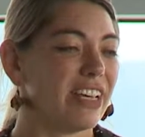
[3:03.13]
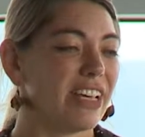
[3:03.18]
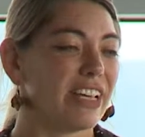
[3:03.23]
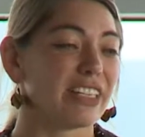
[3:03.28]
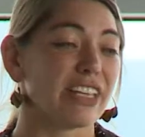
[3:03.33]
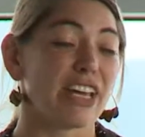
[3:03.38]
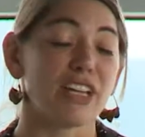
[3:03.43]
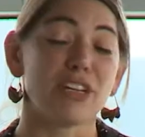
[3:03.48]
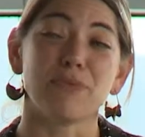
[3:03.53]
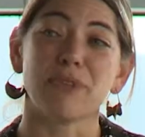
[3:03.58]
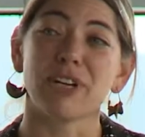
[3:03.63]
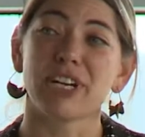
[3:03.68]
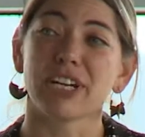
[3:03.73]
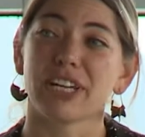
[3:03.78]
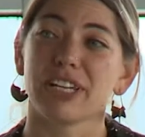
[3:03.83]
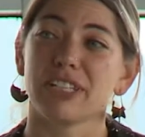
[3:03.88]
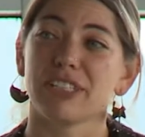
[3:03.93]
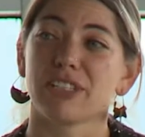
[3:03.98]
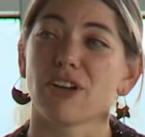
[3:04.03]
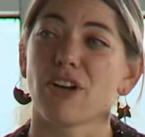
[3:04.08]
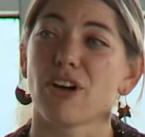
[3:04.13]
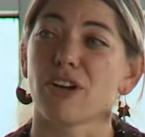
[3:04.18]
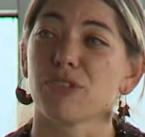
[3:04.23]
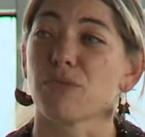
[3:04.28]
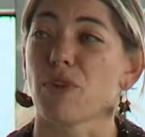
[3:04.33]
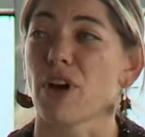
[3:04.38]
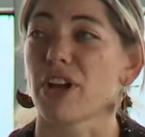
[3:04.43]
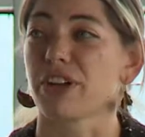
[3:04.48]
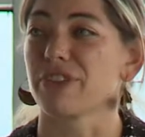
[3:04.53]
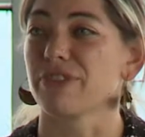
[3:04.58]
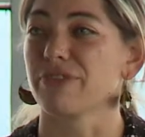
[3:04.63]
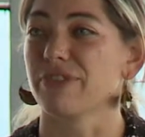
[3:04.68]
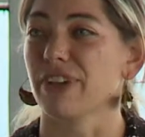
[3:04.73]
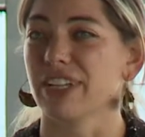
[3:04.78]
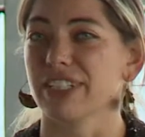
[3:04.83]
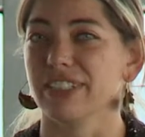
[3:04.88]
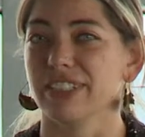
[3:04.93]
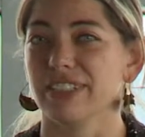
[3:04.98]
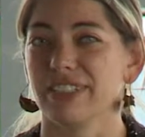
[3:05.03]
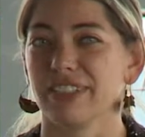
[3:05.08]
In Latin America, it's called water
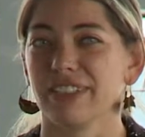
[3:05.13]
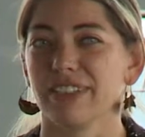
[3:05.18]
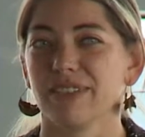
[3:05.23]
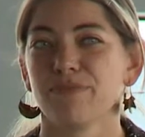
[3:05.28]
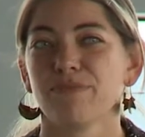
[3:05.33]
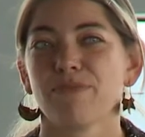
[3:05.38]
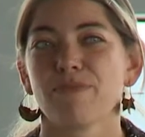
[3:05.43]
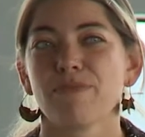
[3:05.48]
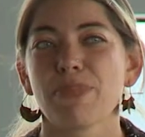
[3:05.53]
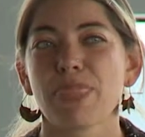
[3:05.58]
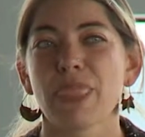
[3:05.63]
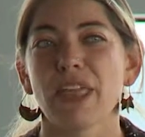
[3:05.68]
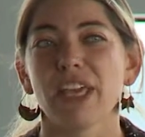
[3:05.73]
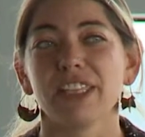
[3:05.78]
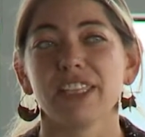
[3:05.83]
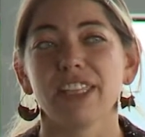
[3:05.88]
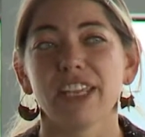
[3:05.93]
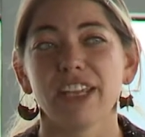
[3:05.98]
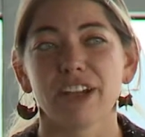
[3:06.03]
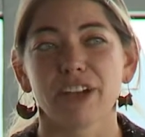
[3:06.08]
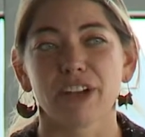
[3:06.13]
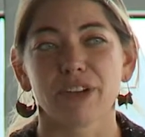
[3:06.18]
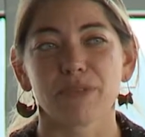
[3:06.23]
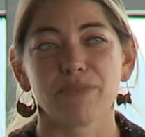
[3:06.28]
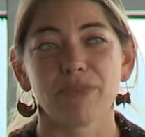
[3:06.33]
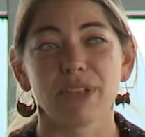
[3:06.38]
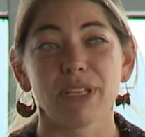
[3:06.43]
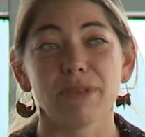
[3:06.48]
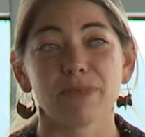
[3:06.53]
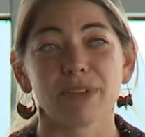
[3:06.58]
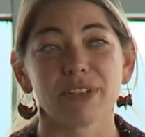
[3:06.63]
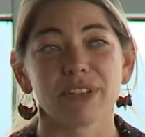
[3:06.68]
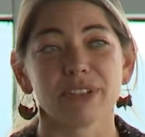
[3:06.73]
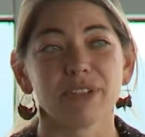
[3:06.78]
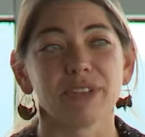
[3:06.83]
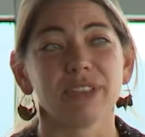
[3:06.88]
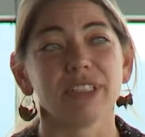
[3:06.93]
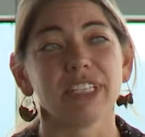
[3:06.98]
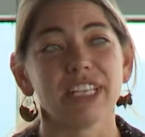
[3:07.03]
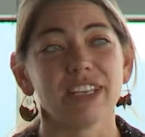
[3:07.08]
funds. And there, people
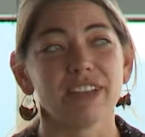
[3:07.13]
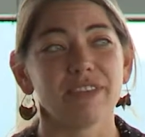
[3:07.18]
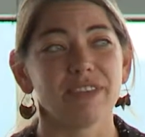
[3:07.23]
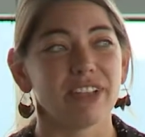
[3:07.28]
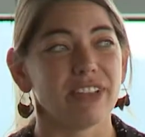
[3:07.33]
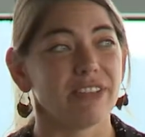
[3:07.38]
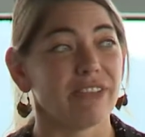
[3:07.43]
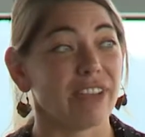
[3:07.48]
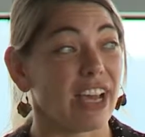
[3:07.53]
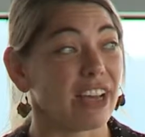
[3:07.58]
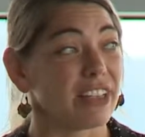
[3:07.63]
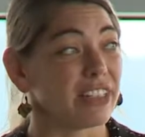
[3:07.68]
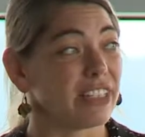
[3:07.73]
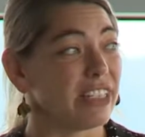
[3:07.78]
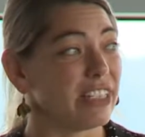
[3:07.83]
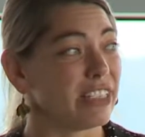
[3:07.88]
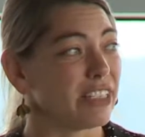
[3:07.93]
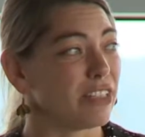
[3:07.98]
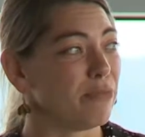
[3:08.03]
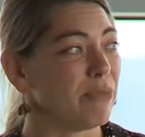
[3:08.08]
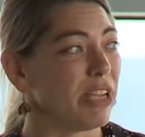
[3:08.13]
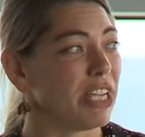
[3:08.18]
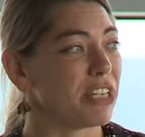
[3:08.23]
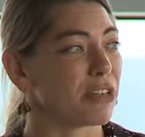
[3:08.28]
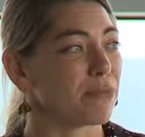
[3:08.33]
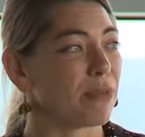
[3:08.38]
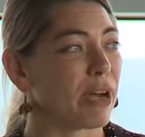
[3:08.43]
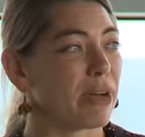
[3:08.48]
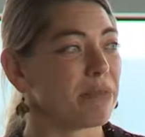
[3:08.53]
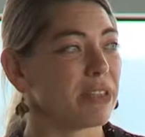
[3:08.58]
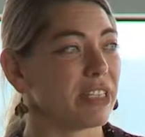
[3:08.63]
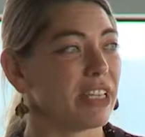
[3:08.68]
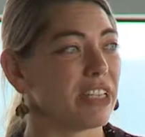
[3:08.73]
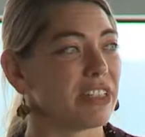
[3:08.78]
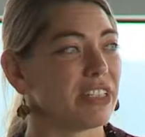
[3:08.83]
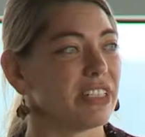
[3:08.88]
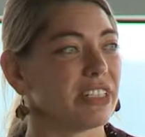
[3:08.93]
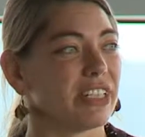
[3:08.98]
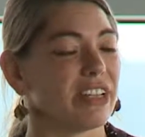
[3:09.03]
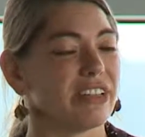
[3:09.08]
who live in valleys and major
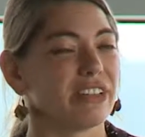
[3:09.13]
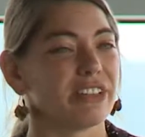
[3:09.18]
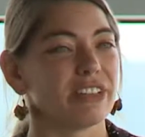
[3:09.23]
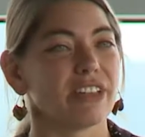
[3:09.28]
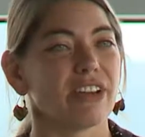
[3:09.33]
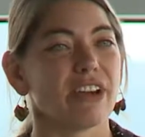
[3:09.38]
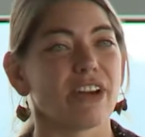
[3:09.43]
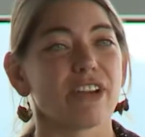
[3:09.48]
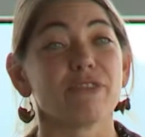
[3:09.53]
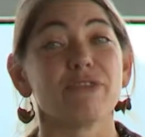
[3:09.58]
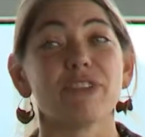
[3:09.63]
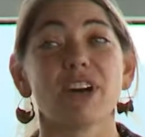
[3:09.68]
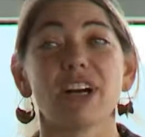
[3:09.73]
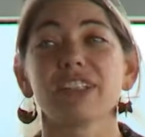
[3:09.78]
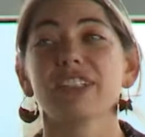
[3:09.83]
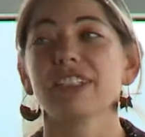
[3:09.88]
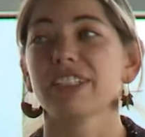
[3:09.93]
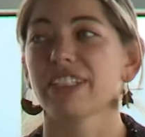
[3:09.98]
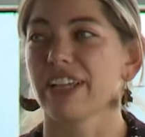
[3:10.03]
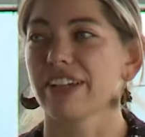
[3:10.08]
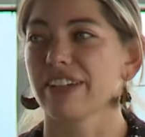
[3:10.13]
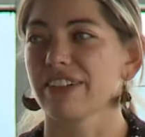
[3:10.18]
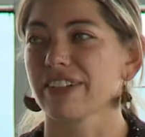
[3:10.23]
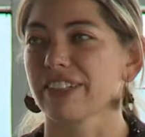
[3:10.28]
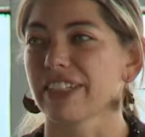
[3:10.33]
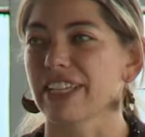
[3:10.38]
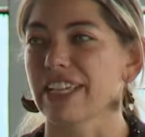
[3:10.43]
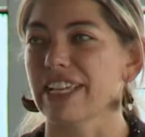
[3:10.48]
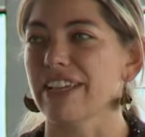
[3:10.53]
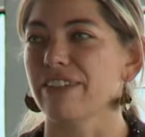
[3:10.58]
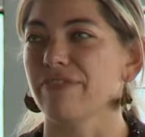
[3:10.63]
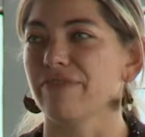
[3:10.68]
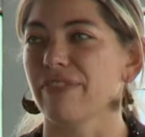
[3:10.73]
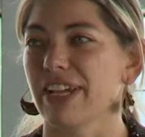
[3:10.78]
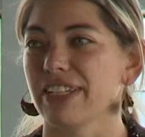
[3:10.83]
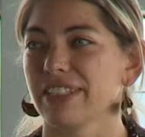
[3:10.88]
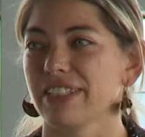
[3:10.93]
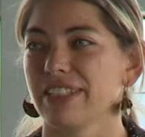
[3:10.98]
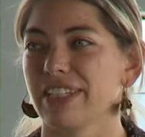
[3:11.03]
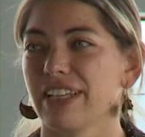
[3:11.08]
population centers are voluntarily
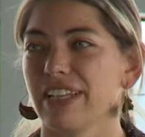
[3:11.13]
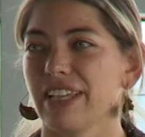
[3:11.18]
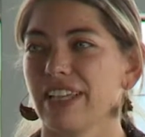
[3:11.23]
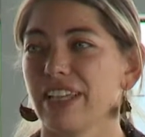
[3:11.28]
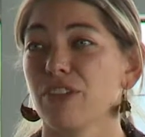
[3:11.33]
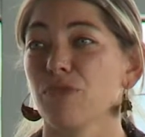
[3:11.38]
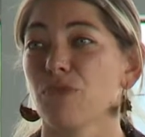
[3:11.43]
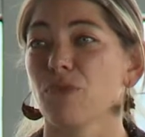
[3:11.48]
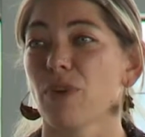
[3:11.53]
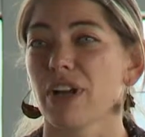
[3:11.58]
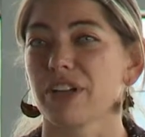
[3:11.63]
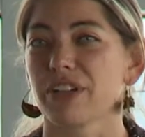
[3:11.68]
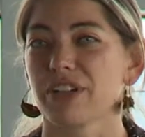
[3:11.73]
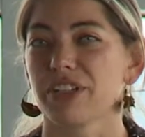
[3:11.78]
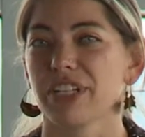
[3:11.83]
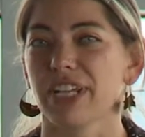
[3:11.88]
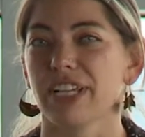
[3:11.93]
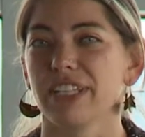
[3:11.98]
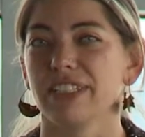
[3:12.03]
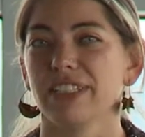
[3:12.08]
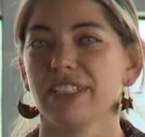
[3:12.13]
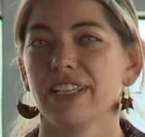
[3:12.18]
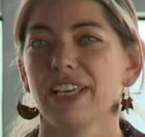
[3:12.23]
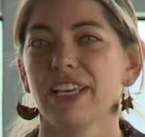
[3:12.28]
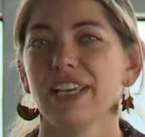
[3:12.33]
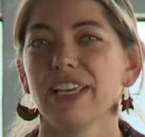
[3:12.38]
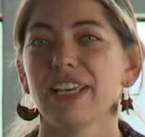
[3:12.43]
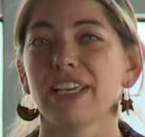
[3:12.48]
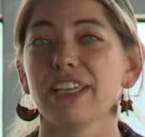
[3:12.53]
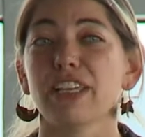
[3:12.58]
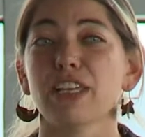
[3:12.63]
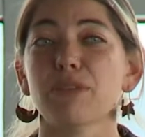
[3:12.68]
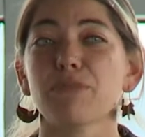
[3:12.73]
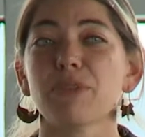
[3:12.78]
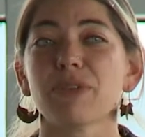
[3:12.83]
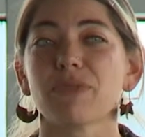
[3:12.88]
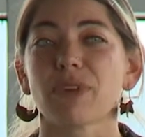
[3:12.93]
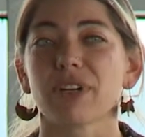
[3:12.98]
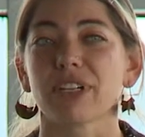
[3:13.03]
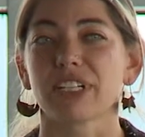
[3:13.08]
investing in watersheds and
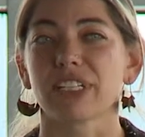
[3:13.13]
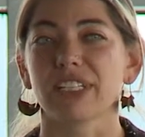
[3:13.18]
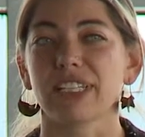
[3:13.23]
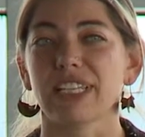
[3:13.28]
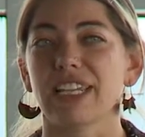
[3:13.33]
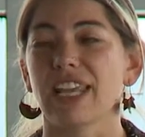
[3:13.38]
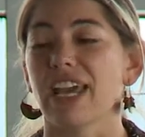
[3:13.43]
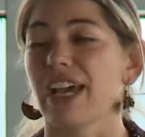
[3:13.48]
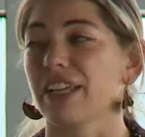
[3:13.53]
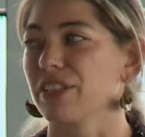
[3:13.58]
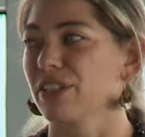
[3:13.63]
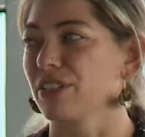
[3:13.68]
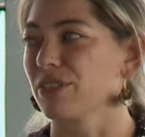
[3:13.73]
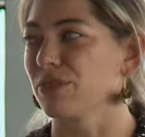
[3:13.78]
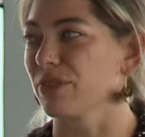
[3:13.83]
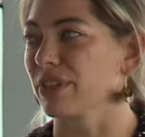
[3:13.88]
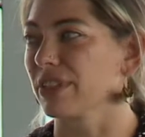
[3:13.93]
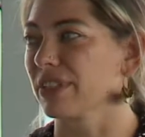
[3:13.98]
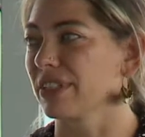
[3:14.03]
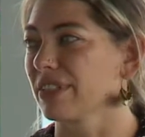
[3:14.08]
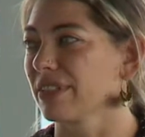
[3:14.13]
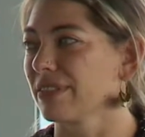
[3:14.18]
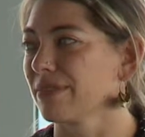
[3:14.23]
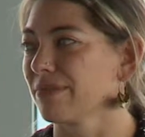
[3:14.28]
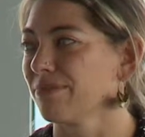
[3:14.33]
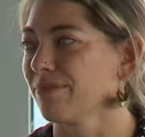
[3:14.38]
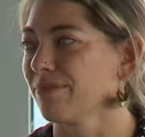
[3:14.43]
keeping water clean at the source.